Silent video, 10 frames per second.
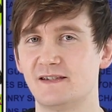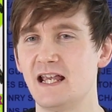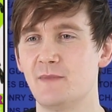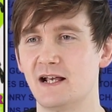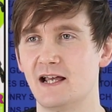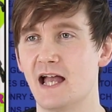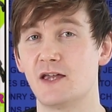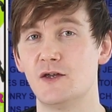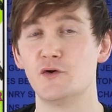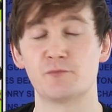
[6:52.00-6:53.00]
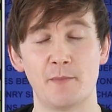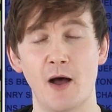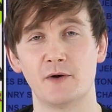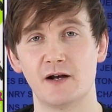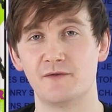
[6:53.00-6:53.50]
seemingly a huge
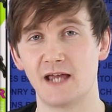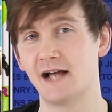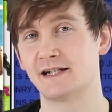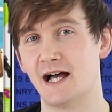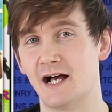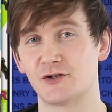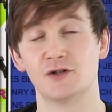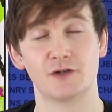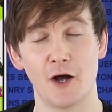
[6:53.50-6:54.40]
proponent of the adage,